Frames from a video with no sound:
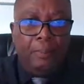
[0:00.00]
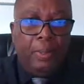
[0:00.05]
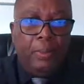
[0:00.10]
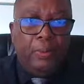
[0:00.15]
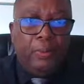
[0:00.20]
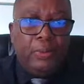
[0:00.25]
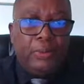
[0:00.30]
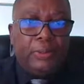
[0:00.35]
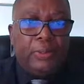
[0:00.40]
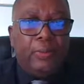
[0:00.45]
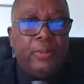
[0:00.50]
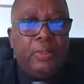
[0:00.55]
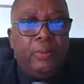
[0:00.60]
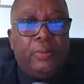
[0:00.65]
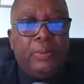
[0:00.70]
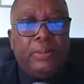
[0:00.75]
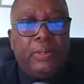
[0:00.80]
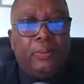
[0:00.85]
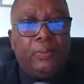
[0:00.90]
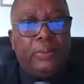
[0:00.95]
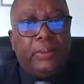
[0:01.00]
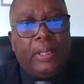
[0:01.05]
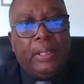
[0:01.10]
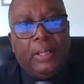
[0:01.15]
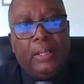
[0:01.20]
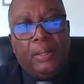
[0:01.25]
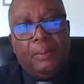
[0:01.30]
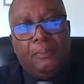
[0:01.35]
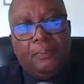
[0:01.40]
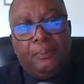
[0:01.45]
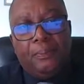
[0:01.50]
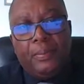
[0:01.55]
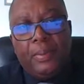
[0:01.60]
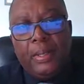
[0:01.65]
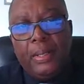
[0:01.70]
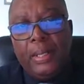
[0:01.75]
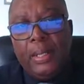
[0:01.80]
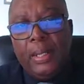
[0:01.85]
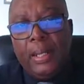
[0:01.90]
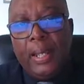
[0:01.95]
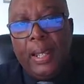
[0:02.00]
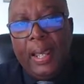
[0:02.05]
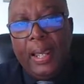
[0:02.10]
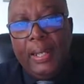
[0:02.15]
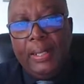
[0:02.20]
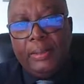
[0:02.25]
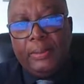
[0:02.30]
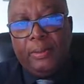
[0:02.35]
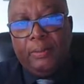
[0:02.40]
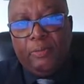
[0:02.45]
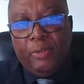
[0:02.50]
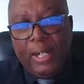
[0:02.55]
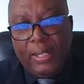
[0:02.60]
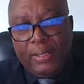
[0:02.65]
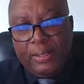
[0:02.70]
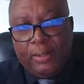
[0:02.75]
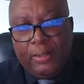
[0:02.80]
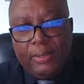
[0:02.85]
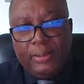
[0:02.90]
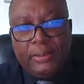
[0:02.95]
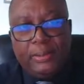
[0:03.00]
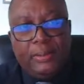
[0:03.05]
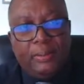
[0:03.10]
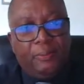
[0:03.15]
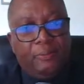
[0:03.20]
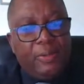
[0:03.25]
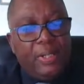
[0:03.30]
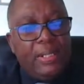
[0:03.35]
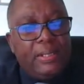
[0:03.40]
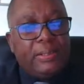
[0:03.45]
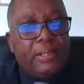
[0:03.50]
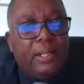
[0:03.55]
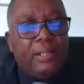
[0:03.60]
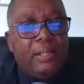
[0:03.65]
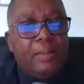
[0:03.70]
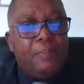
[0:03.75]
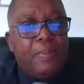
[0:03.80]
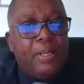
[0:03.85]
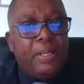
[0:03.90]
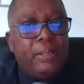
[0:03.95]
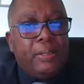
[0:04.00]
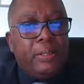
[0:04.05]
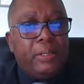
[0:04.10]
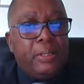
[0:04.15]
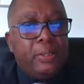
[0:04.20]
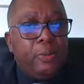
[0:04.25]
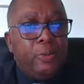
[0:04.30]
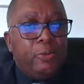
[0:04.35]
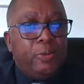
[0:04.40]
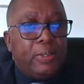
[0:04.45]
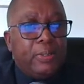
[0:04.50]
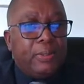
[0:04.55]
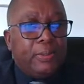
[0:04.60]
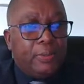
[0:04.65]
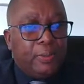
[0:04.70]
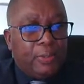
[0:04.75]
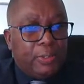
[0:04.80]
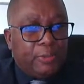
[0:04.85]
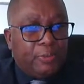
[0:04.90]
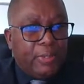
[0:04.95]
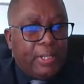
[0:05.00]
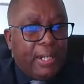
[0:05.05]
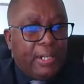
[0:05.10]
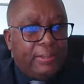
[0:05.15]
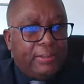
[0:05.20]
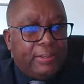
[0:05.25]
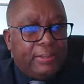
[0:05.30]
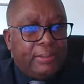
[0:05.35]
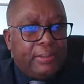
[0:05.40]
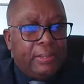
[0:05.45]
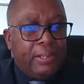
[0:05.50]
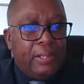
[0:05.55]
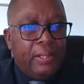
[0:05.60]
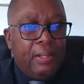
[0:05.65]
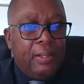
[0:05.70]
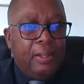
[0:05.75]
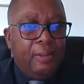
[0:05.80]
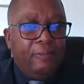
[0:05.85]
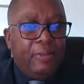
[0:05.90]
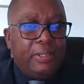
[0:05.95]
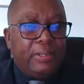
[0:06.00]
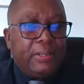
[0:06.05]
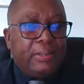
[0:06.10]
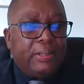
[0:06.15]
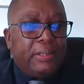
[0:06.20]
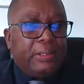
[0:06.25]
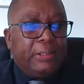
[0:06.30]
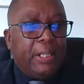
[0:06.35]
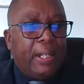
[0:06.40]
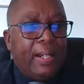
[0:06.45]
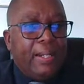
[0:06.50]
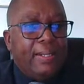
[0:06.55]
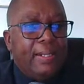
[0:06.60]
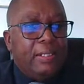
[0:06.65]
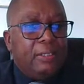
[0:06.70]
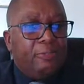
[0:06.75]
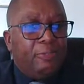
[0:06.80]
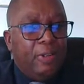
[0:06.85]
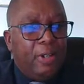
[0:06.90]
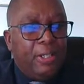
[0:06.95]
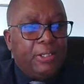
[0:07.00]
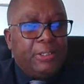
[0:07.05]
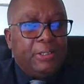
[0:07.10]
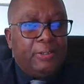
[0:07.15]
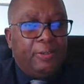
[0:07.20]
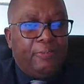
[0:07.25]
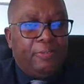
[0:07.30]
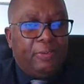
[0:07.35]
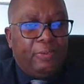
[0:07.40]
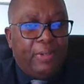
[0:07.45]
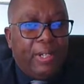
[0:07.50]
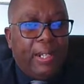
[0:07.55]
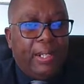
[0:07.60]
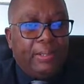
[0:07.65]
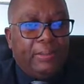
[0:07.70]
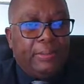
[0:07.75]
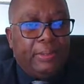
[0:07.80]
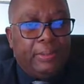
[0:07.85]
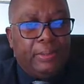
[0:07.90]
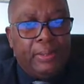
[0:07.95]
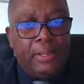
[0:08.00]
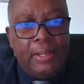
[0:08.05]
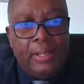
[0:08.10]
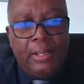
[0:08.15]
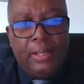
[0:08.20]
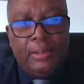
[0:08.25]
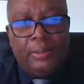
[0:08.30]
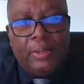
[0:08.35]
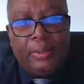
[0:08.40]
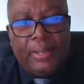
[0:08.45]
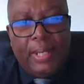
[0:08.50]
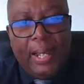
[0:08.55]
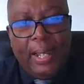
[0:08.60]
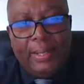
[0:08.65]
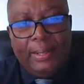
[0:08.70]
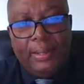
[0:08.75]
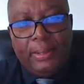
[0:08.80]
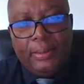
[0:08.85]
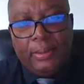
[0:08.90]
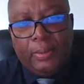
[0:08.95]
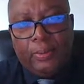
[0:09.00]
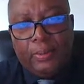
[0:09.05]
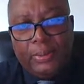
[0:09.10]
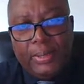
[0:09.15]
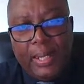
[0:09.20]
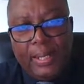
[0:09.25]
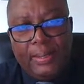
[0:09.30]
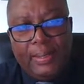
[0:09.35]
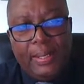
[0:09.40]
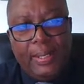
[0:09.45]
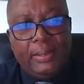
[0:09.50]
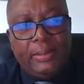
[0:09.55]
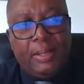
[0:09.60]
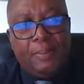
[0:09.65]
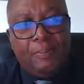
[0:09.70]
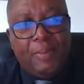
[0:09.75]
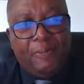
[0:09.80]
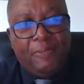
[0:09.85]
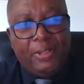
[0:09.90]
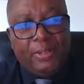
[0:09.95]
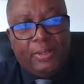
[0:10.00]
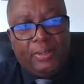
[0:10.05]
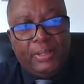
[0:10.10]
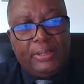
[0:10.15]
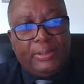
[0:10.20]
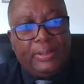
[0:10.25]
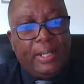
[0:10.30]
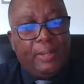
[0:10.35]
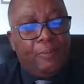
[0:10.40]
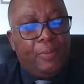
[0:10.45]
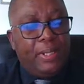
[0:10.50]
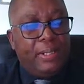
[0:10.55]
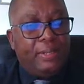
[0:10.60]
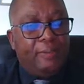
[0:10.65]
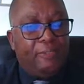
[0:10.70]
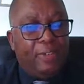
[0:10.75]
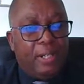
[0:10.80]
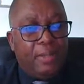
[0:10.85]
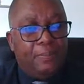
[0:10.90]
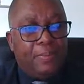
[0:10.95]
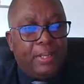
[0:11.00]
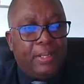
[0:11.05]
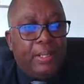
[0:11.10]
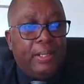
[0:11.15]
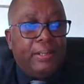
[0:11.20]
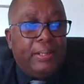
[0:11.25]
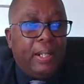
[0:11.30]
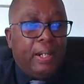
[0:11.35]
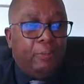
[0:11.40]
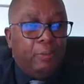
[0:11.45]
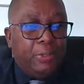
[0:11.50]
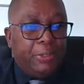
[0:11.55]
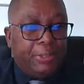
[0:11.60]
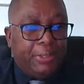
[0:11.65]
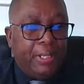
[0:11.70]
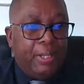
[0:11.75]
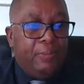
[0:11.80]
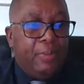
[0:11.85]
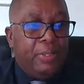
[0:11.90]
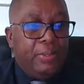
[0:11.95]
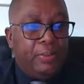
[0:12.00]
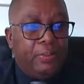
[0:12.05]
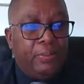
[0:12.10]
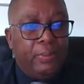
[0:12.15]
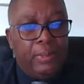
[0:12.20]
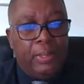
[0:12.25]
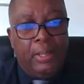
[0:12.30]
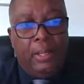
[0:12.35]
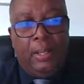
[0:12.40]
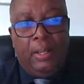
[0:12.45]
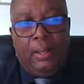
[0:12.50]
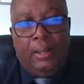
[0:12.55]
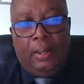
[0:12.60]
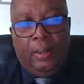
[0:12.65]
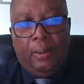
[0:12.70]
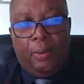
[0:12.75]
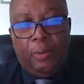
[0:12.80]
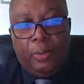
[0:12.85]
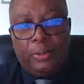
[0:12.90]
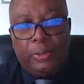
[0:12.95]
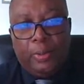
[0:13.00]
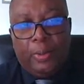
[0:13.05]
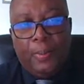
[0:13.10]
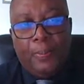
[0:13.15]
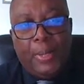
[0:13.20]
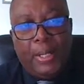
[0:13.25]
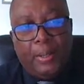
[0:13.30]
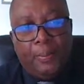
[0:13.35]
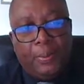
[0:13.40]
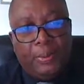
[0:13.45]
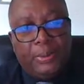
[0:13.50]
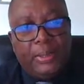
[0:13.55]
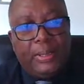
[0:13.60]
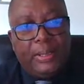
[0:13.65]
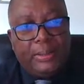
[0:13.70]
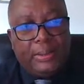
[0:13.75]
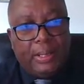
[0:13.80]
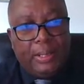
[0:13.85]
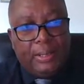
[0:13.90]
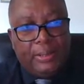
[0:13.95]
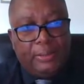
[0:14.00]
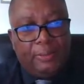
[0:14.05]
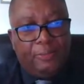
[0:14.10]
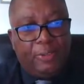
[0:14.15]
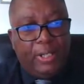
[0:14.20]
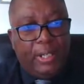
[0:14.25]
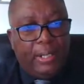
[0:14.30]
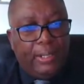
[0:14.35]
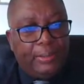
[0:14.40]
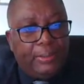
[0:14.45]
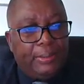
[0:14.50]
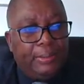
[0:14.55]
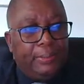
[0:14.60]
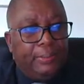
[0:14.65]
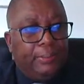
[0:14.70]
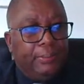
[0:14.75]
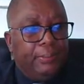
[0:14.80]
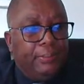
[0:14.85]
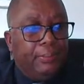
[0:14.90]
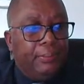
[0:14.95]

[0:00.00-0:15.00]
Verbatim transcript: But also, you will note um, eight red dots. These are the miniature neutron source reactors. This is the Chinese version of the reactor. So the analytical techniques and methodologies that we developed here and that I will share with you are also applicable to this class of reactor.